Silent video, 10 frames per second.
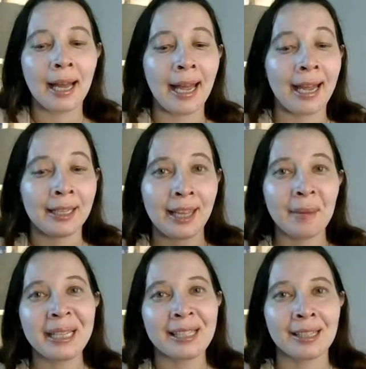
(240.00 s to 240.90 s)
And that
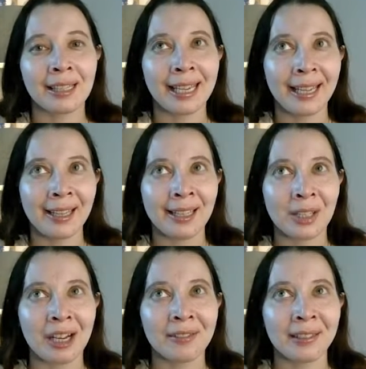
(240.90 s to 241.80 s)
means that the kid is
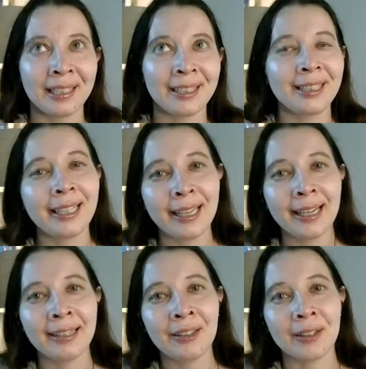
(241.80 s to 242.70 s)
often in a
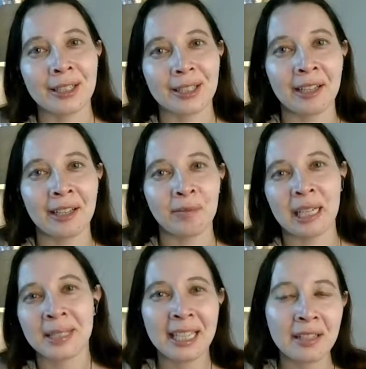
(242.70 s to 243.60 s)
daycare or just kind of by
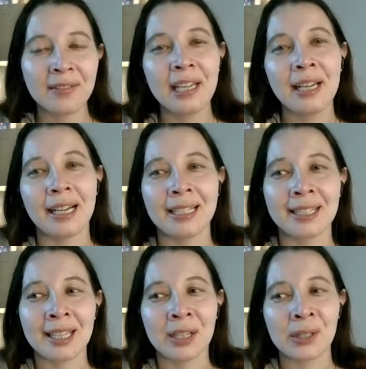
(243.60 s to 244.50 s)
himself. And
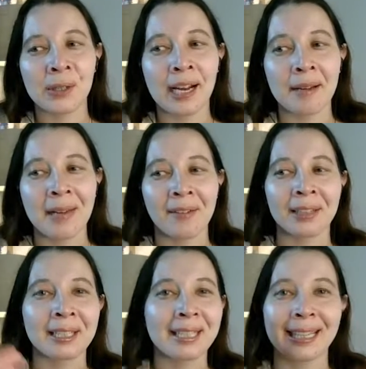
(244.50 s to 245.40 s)
so I'm having
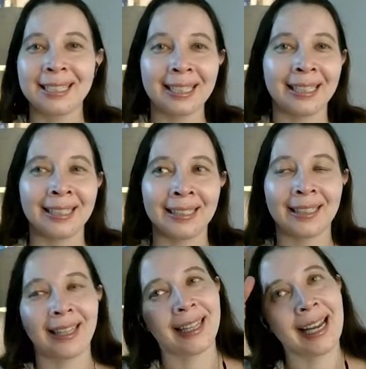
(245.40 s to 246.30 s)
this idea
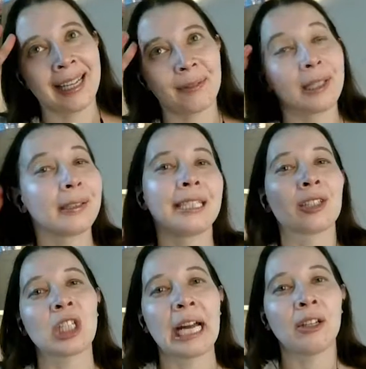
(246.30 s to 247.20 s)
that, well, he's a
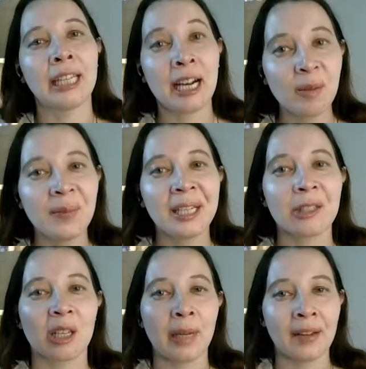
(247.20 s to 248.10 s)
child now,
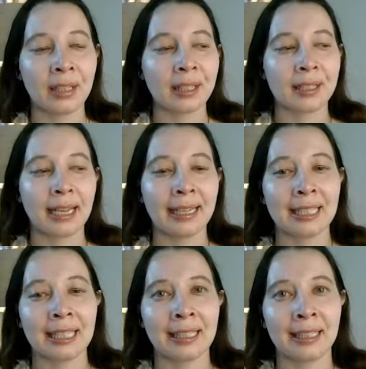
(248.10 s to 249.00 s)
so I'm having this
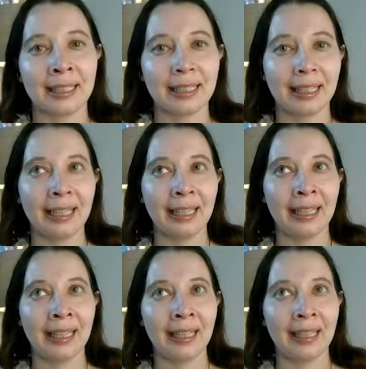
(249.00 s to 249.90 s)
idea that
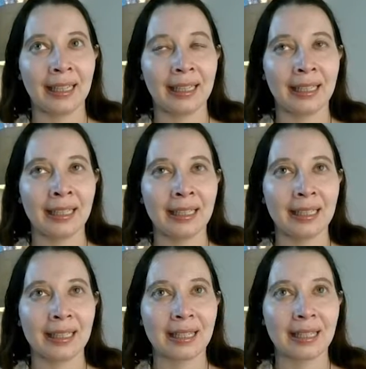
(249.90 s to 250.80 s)
he
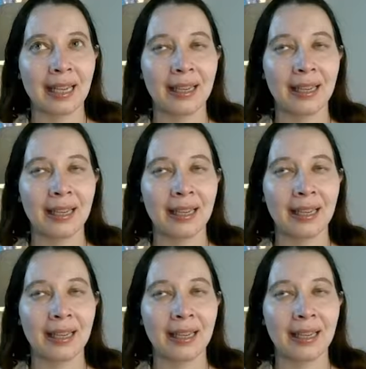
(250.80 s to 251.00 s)
is